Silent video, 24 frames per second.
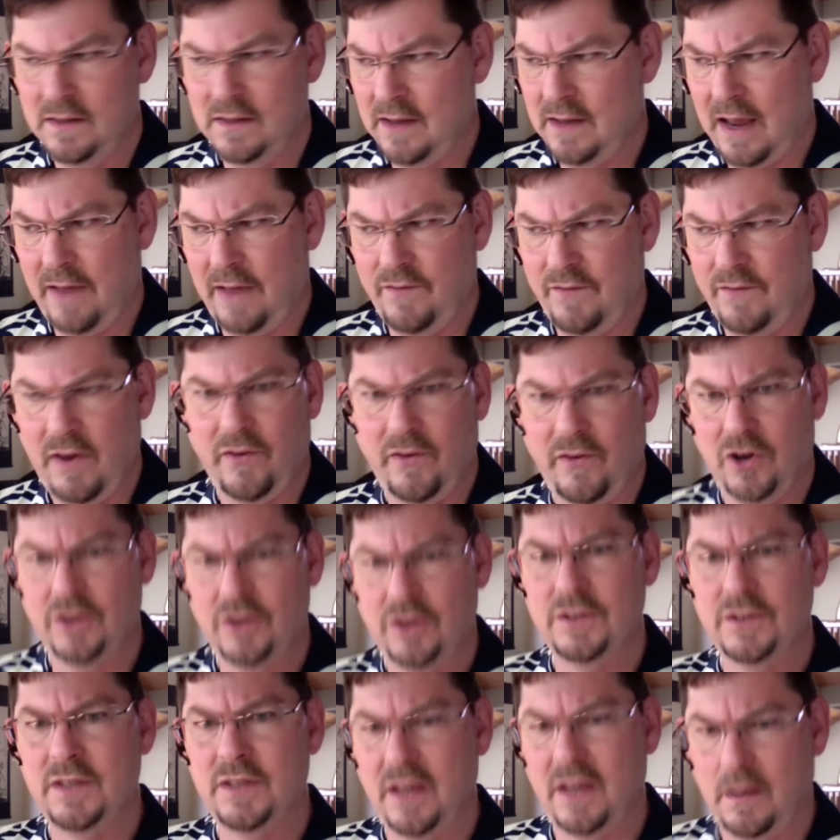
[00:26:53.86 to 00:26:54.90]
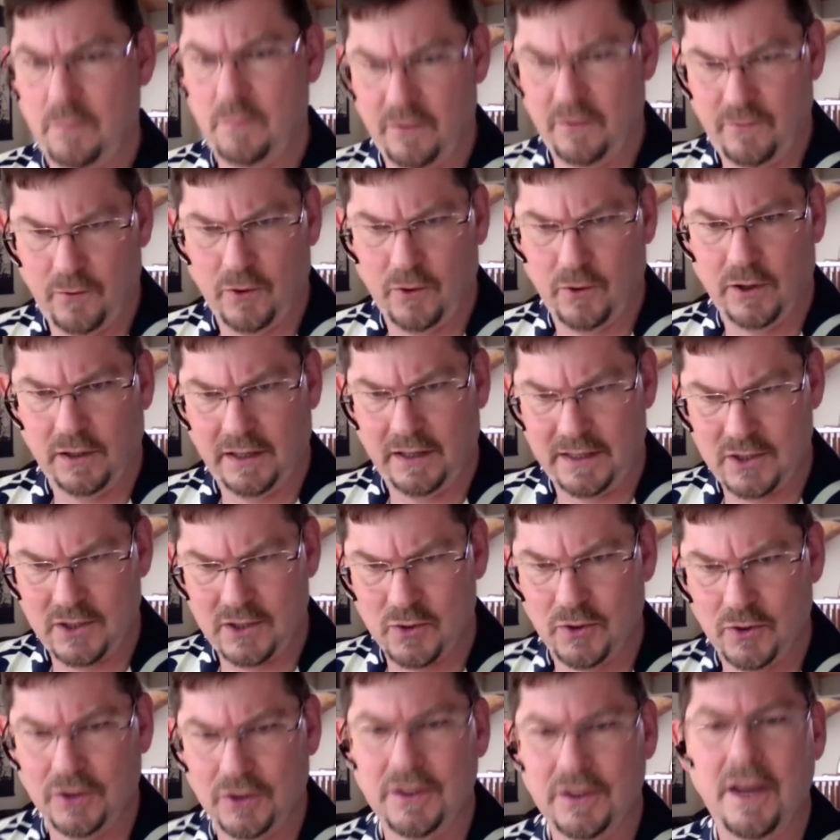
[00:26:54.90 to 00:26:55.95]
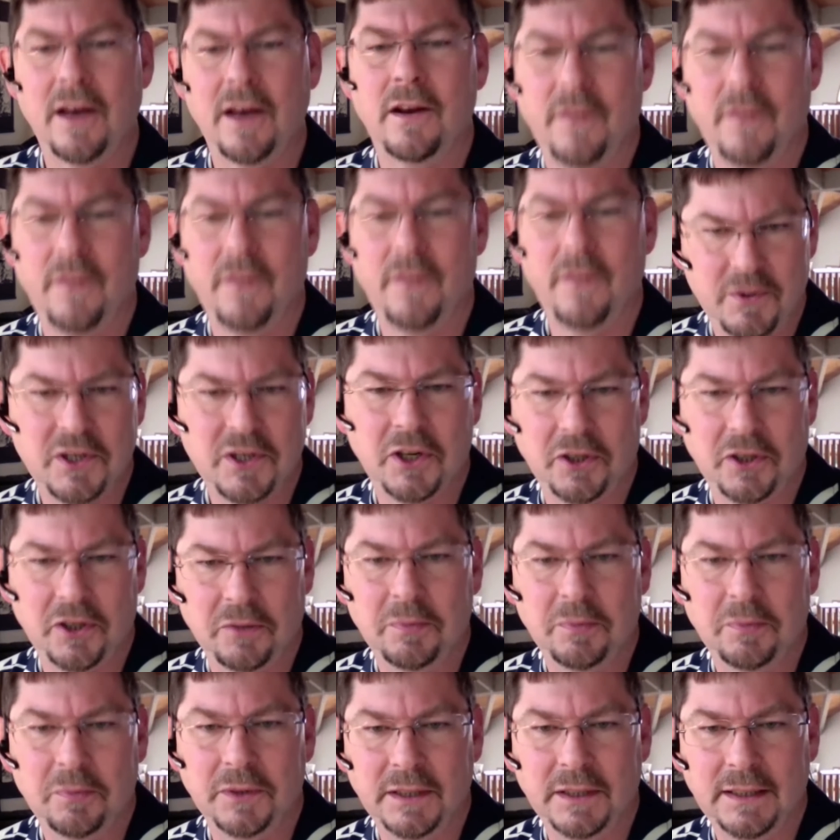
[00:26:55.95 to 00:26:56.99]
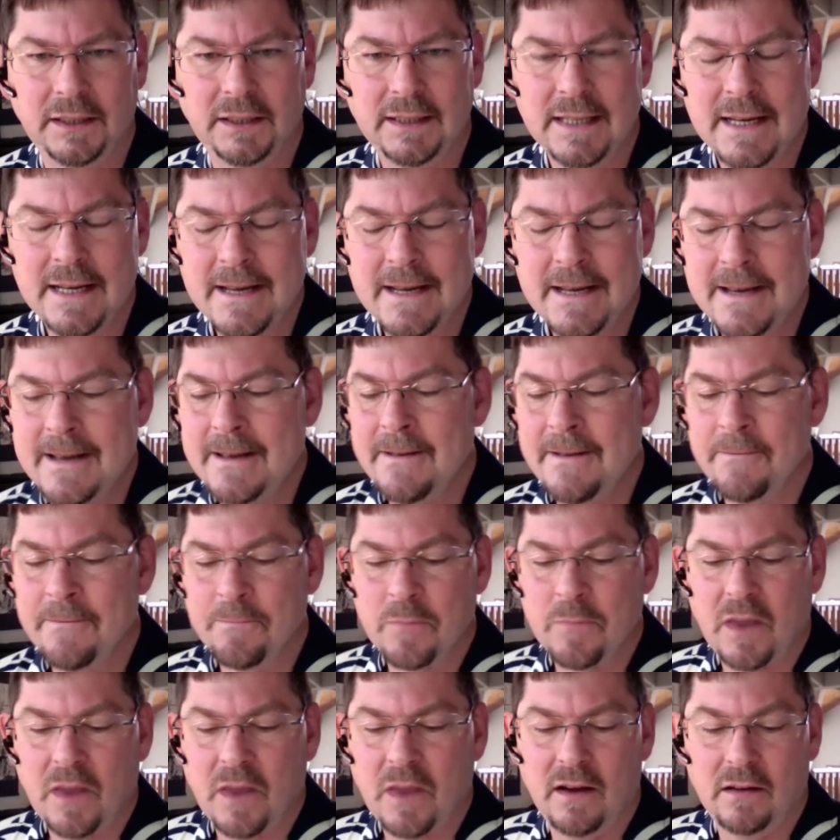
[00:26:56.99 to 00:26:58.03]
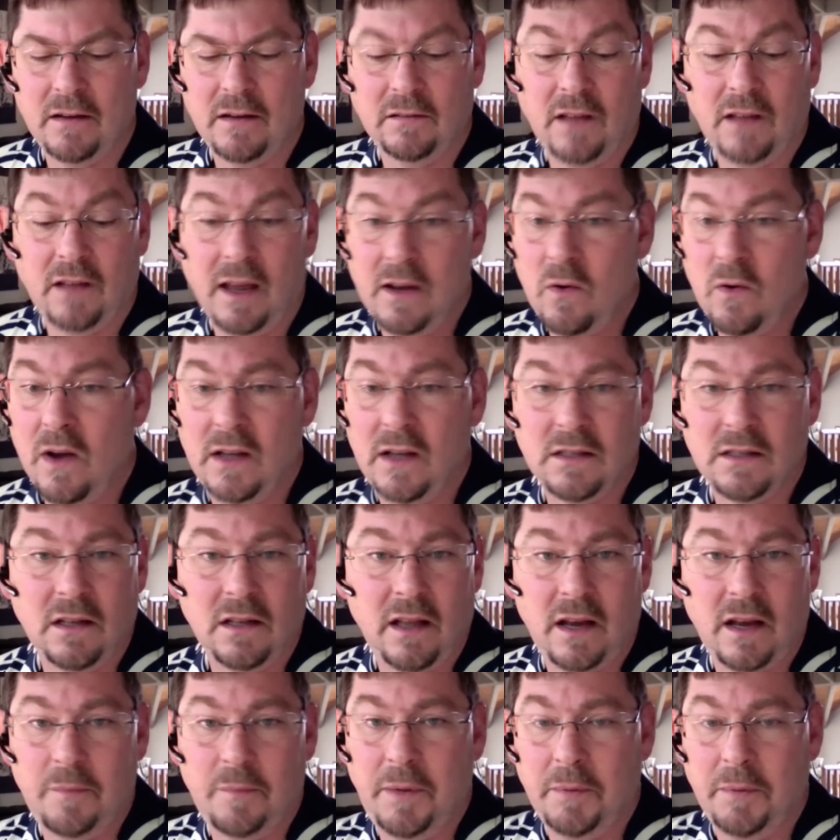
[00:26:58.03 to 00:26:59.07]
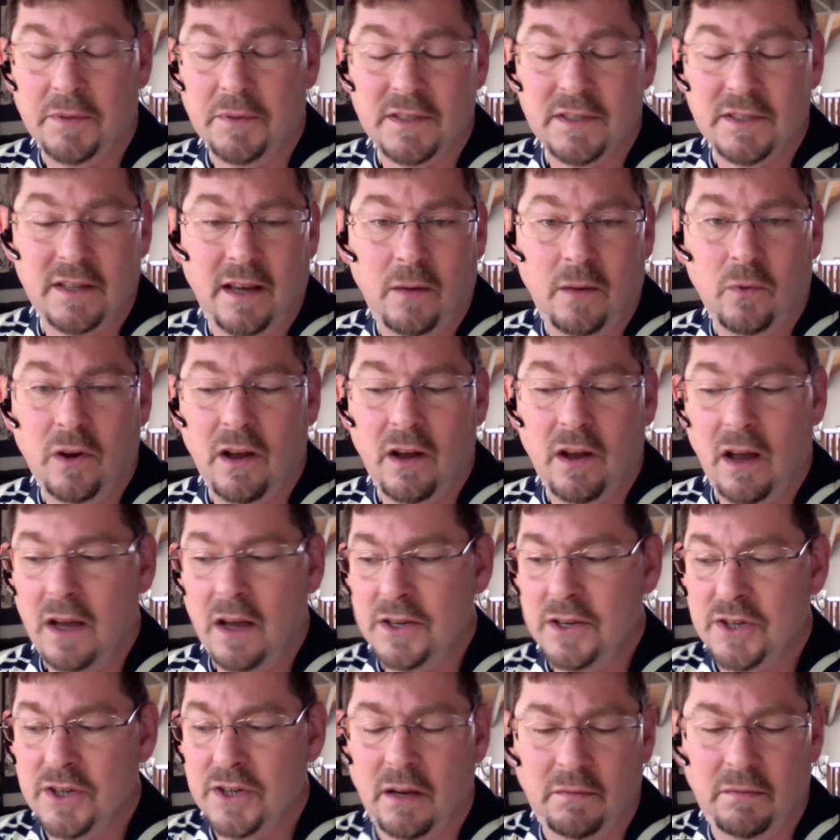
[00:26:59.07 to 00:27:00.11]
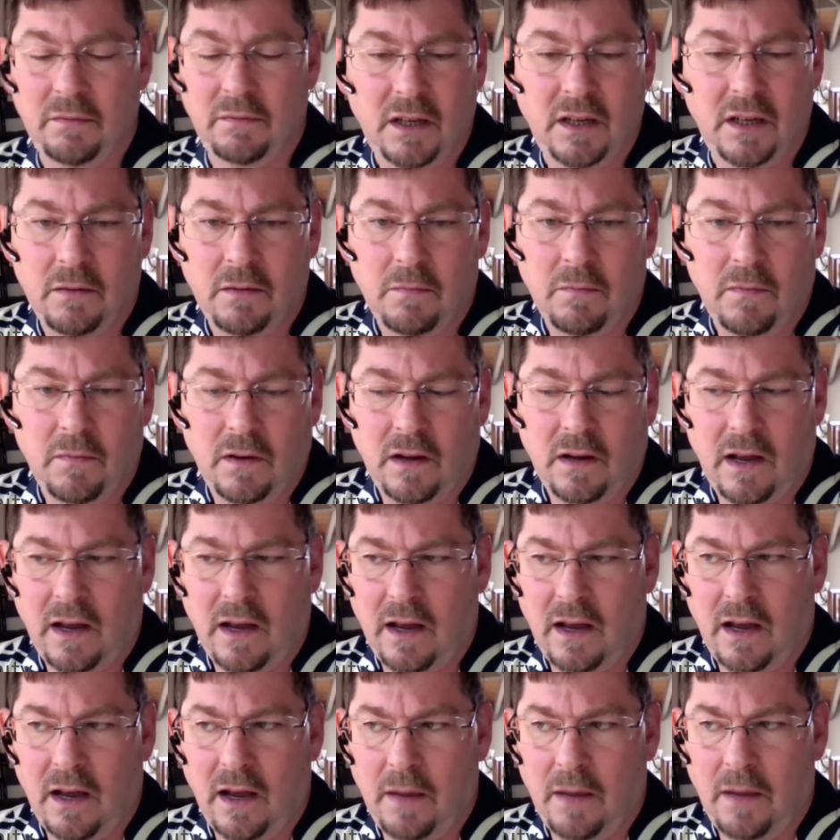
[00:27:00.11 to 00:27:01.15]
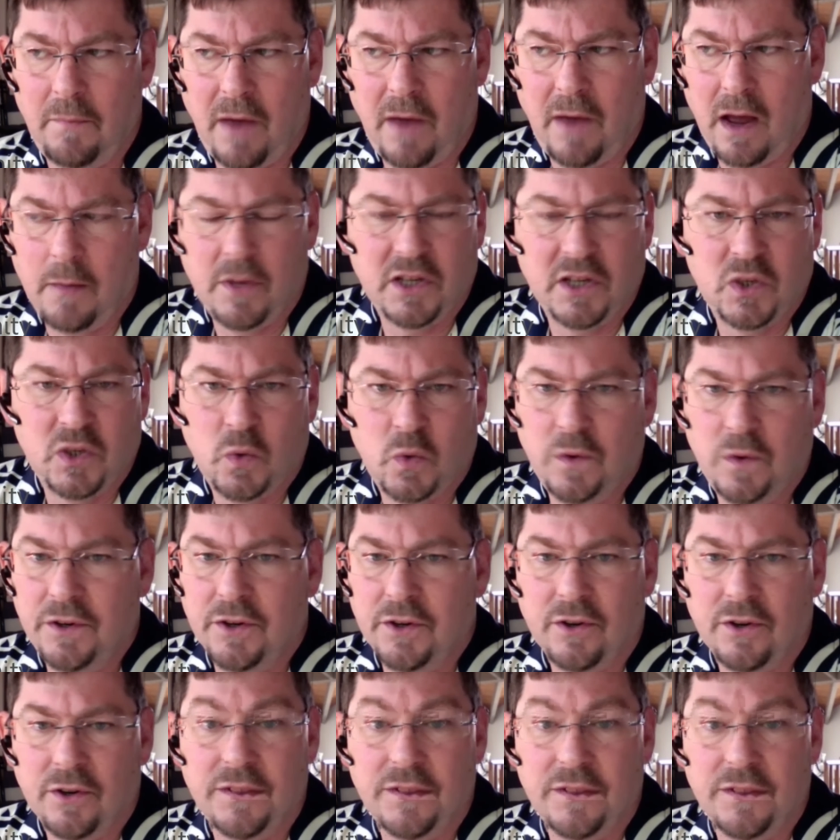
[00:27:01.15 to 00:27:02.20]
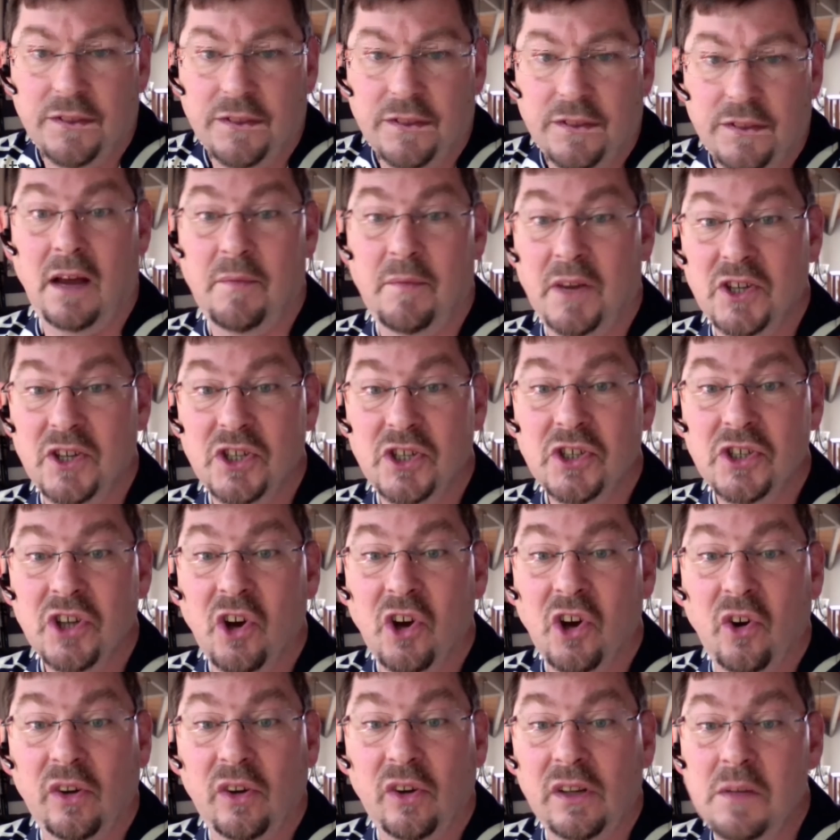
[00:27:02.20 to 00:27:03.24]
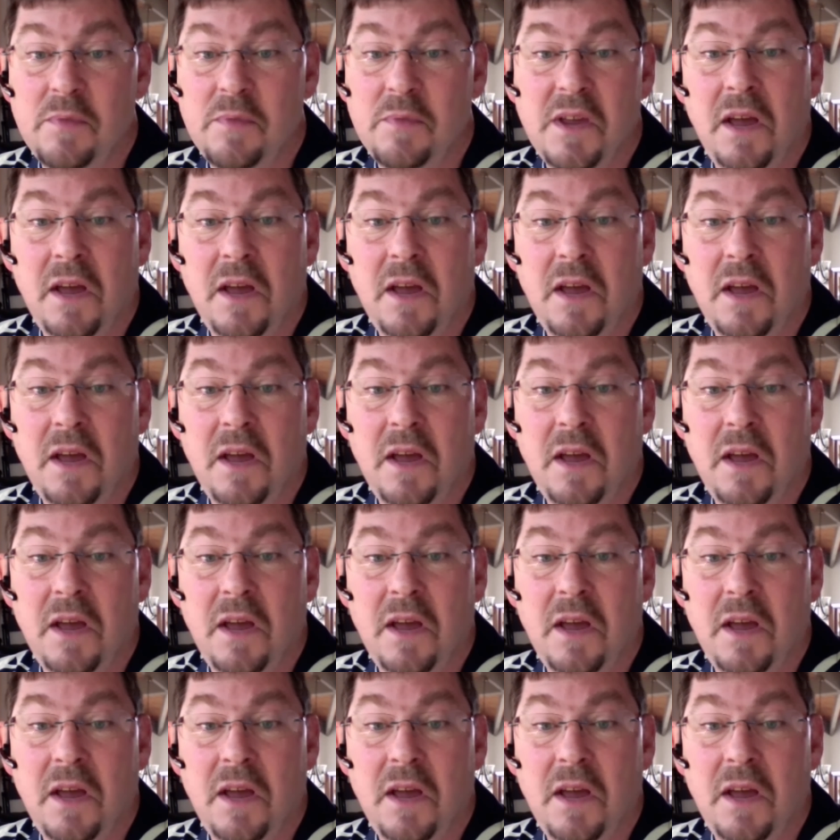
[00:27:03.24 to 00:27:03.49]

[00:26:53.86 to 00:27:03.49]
I've never heard Z before. Let's drill down on that particular point. Likewise, a lot of people say, well, gosh, I'm on Twitter all the time. I should totally be